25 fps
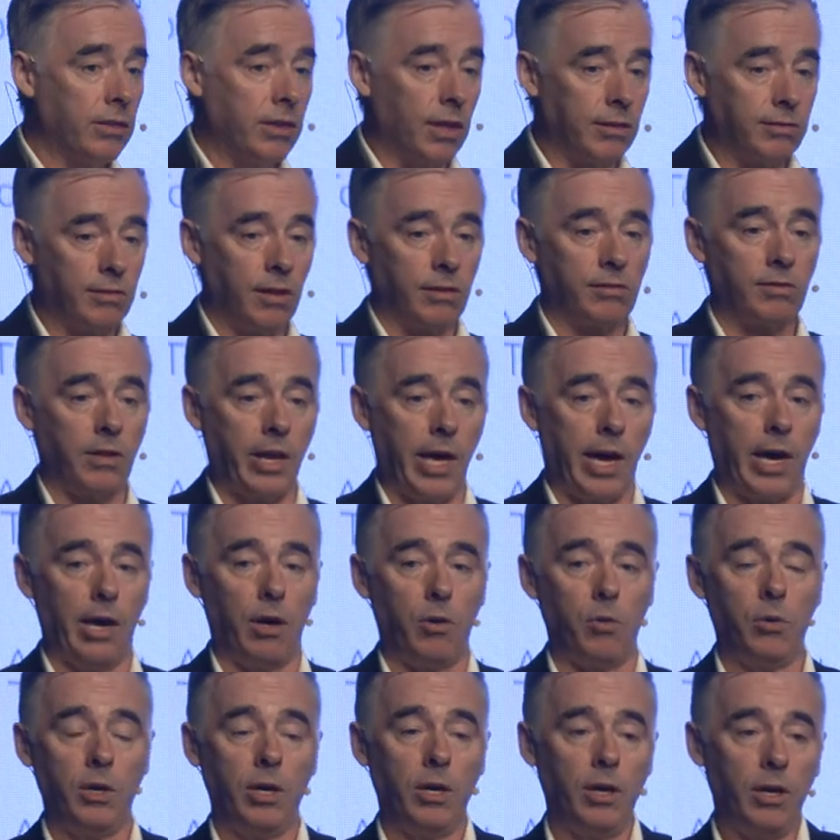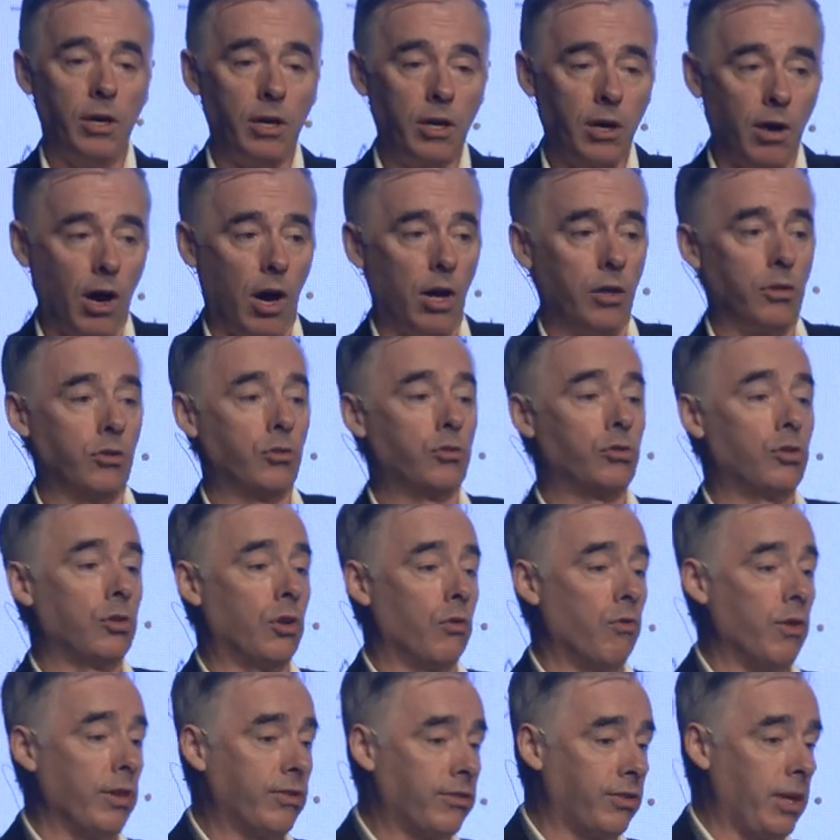this has now gone to
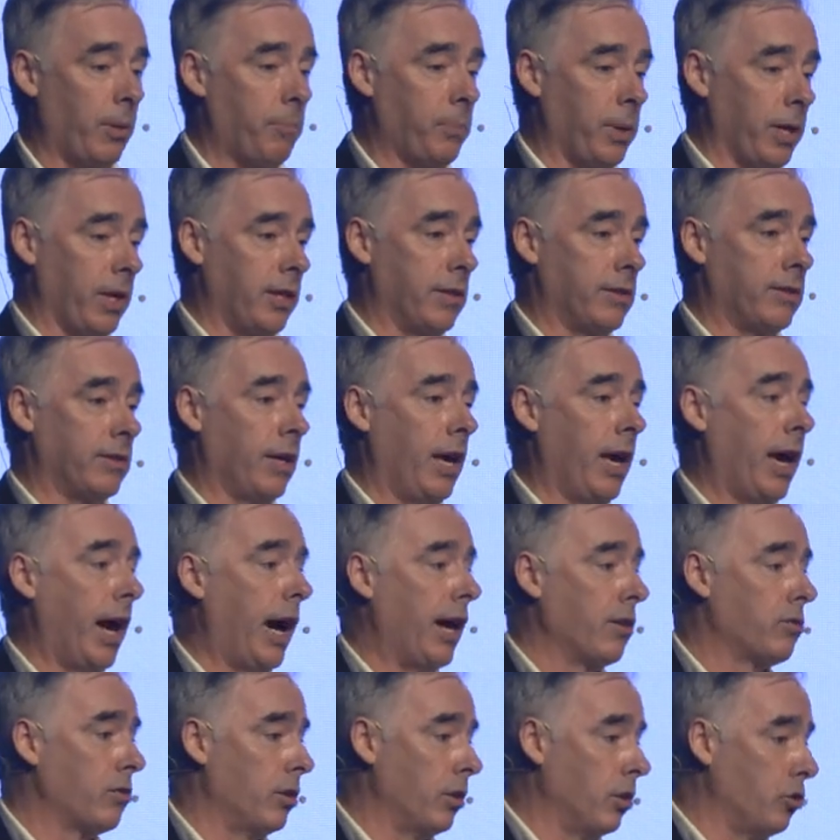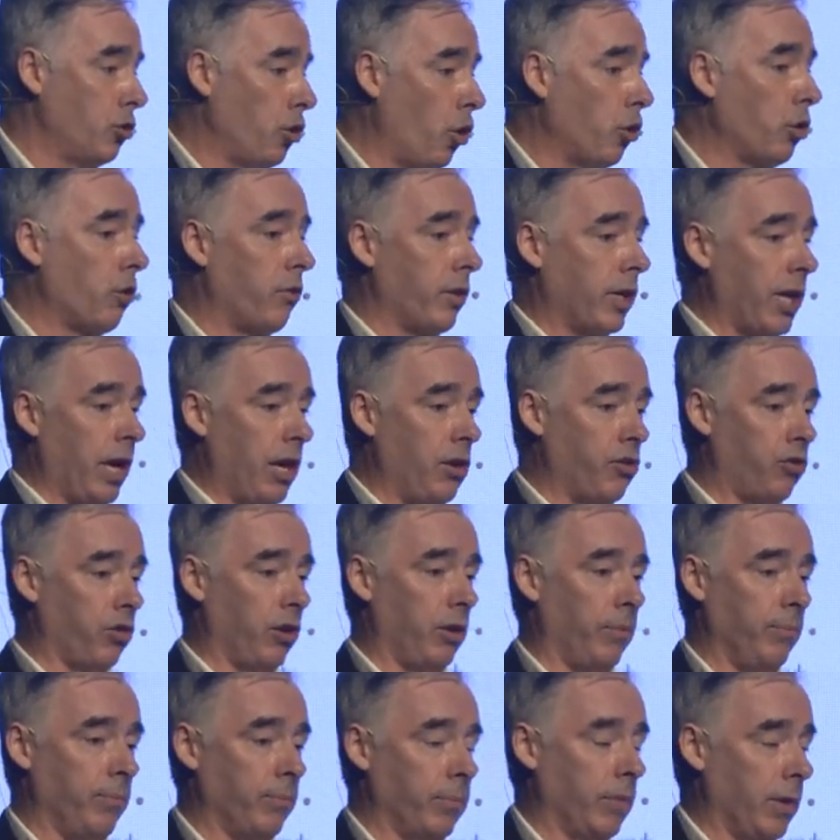the recipient as a
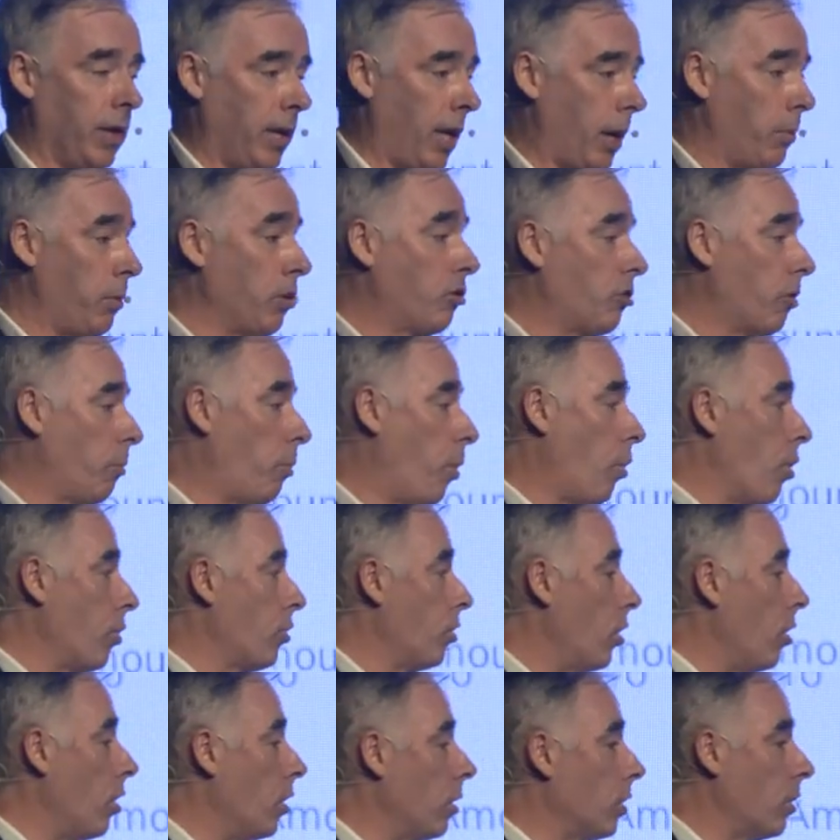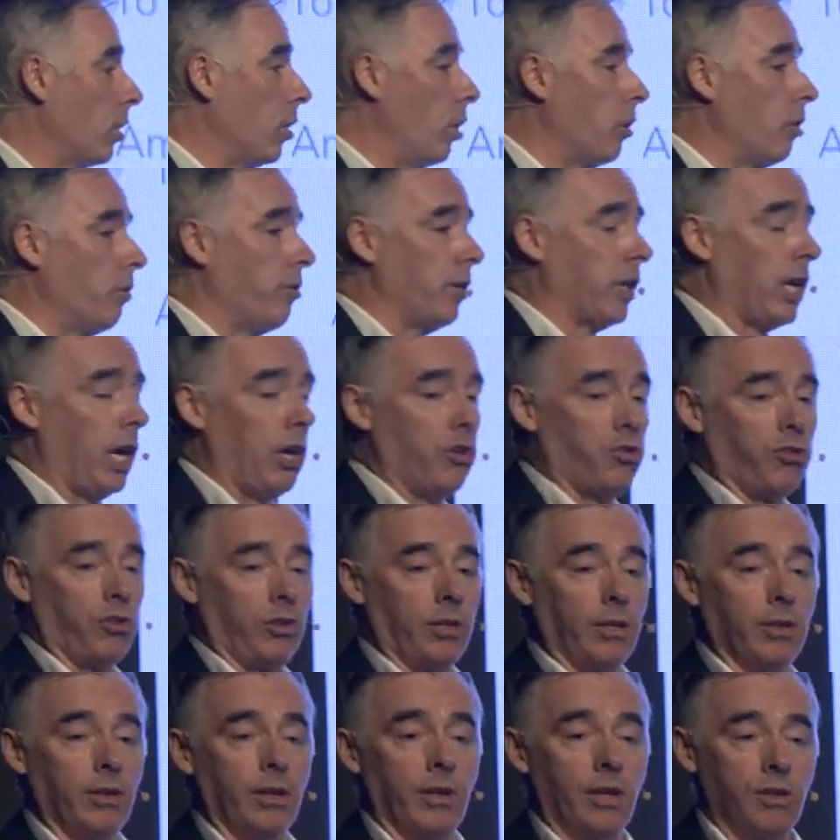notification. And we support all the
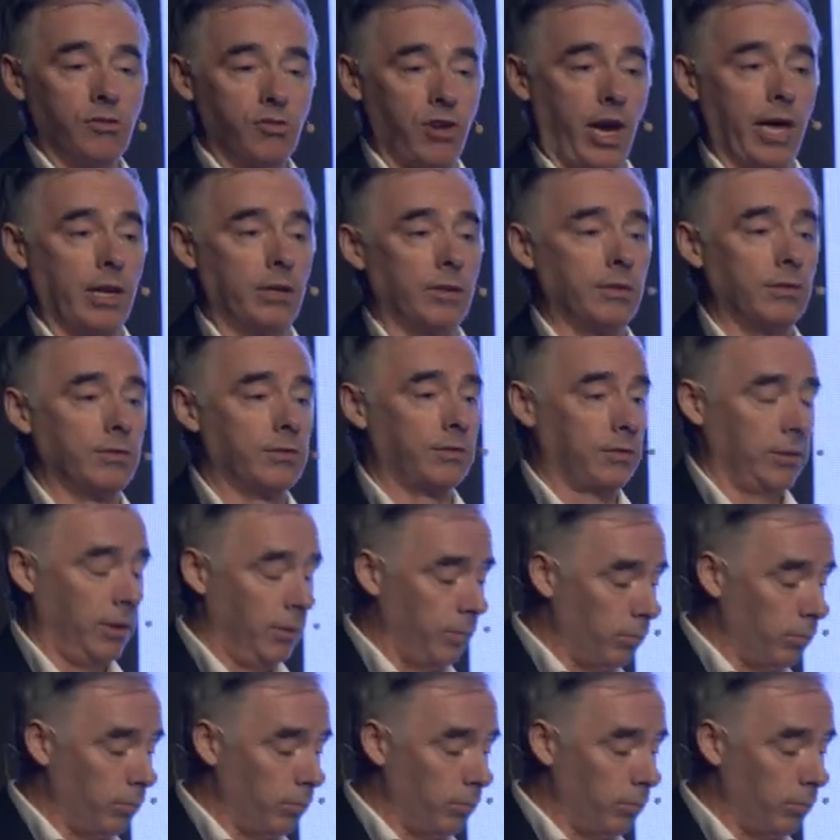notification channels.